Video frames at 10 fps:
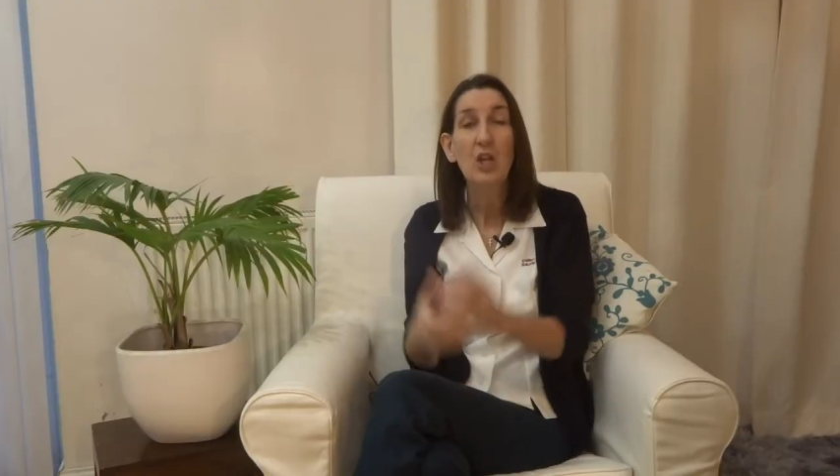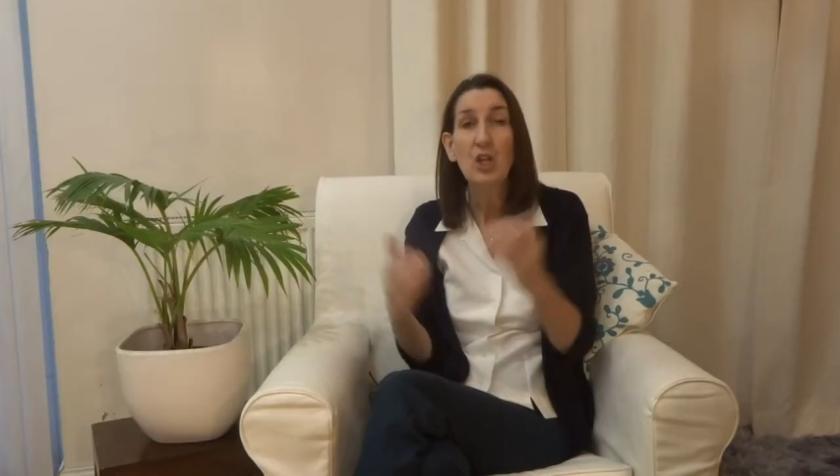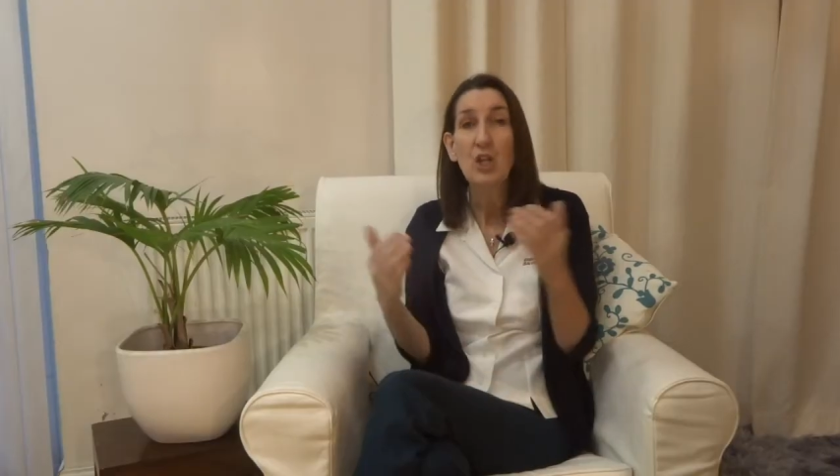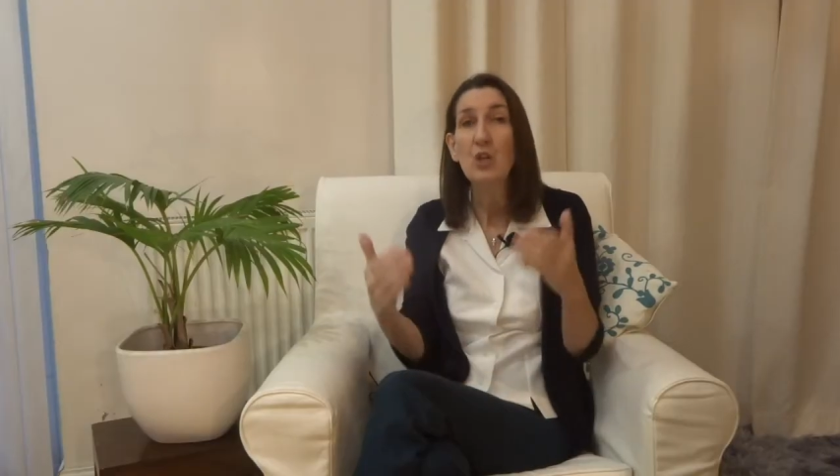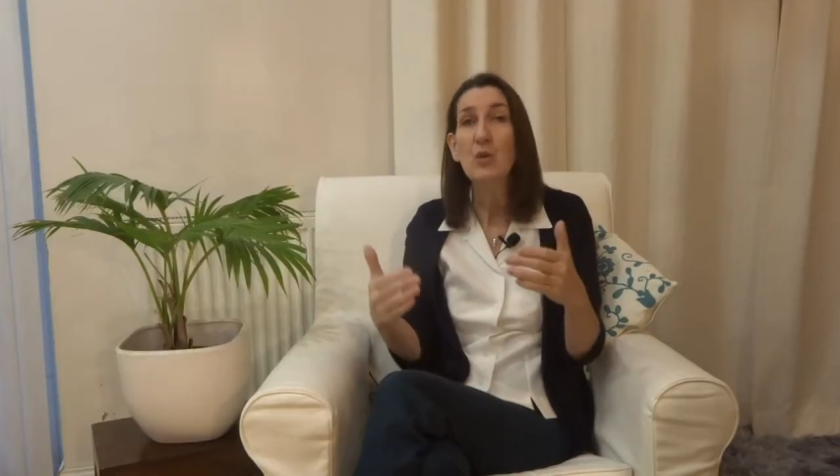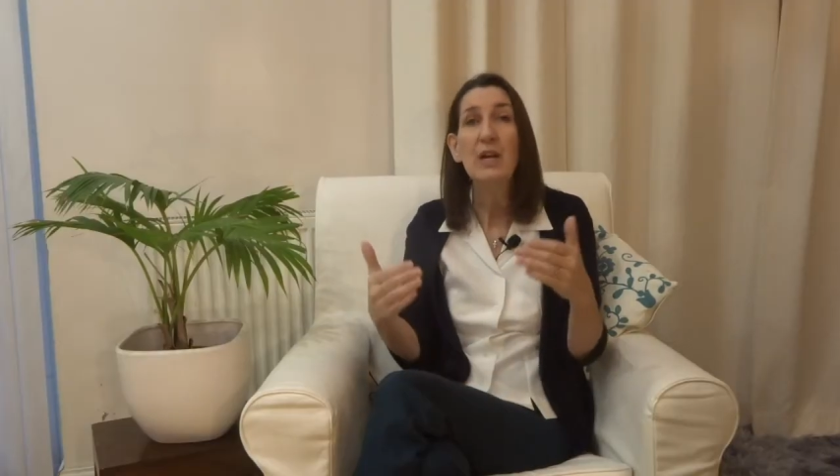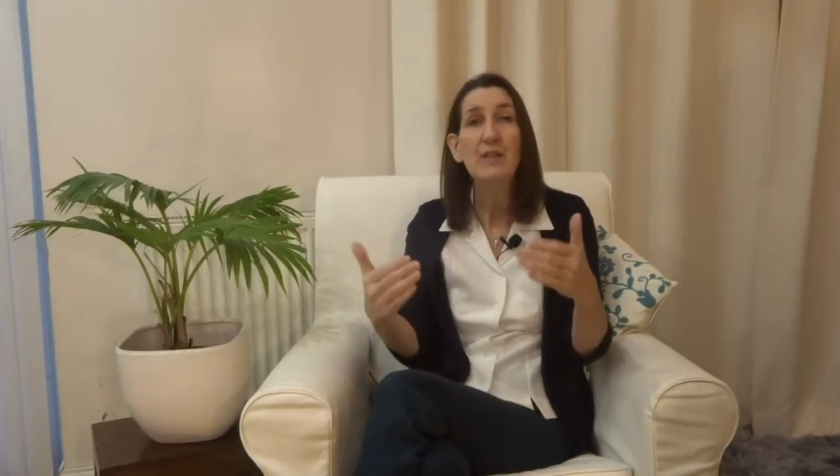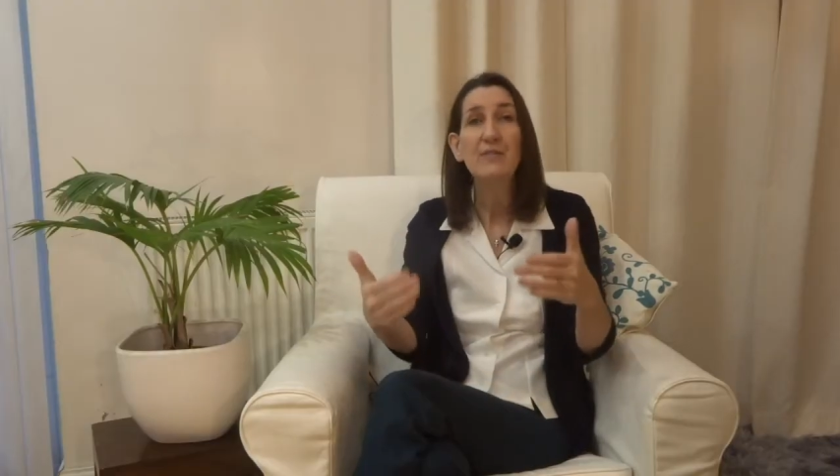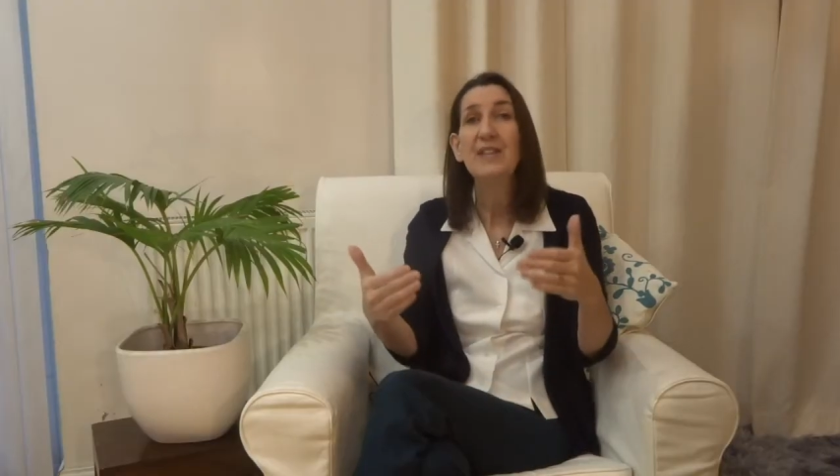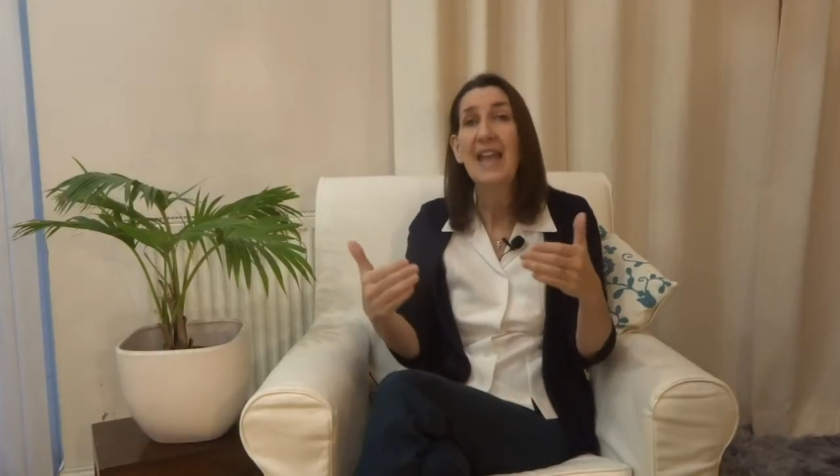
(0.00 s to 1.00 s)
You
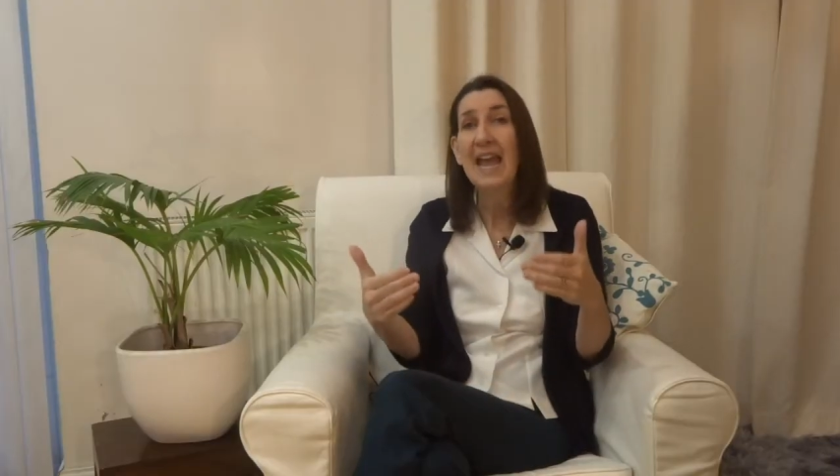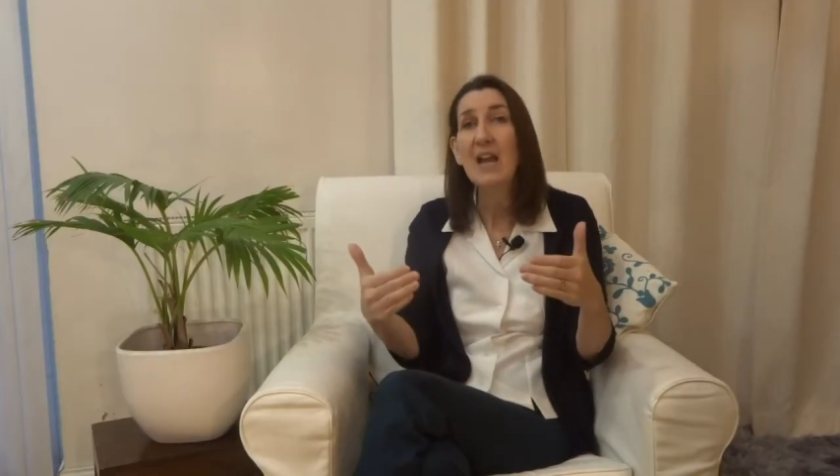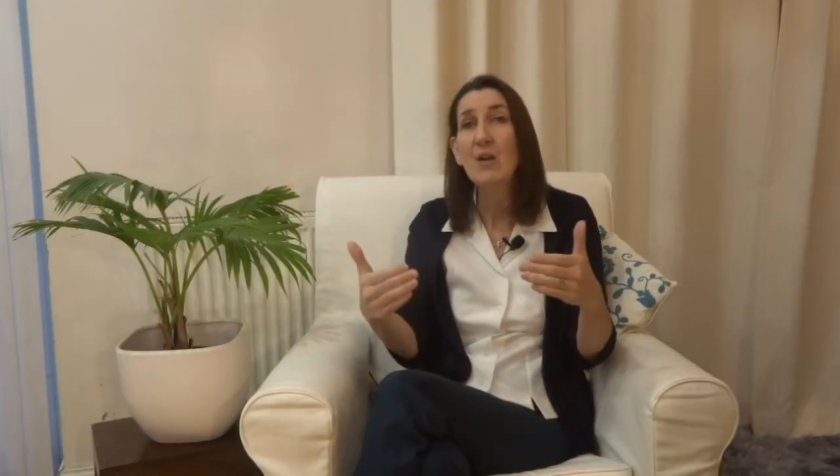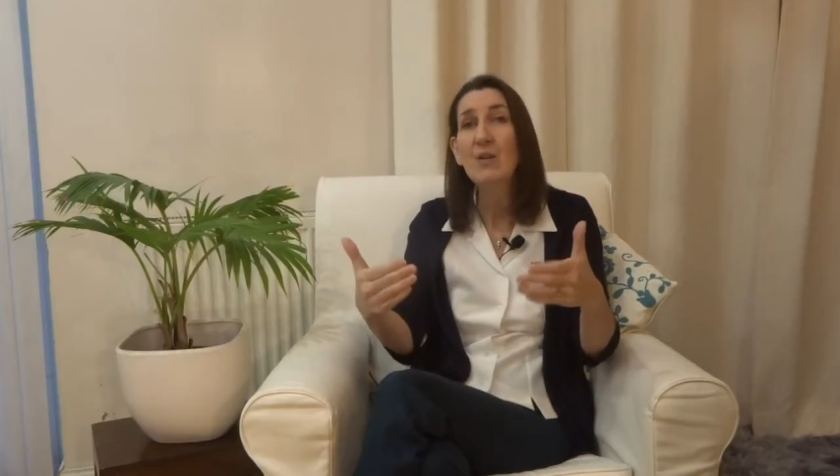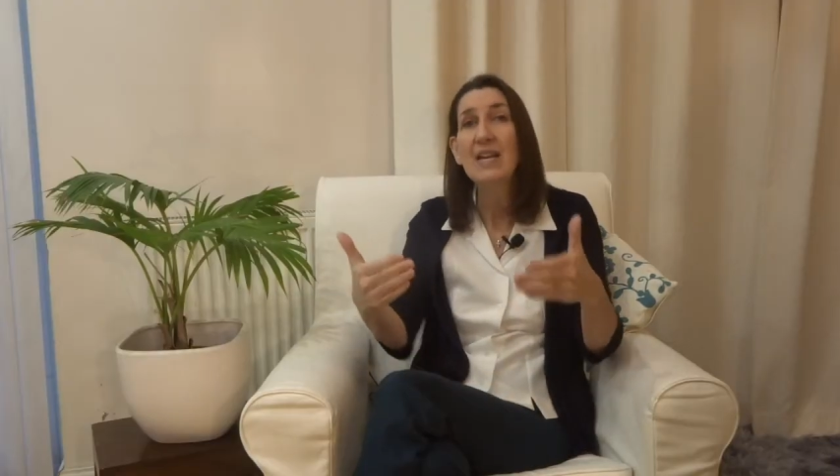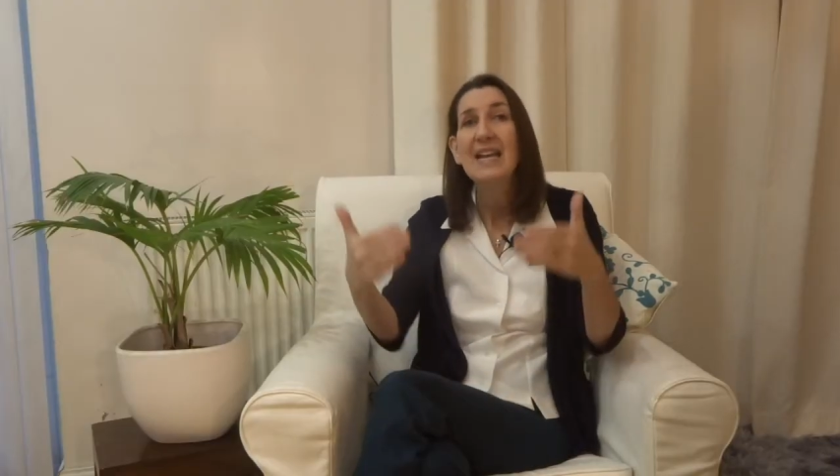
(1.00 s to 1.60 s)
have now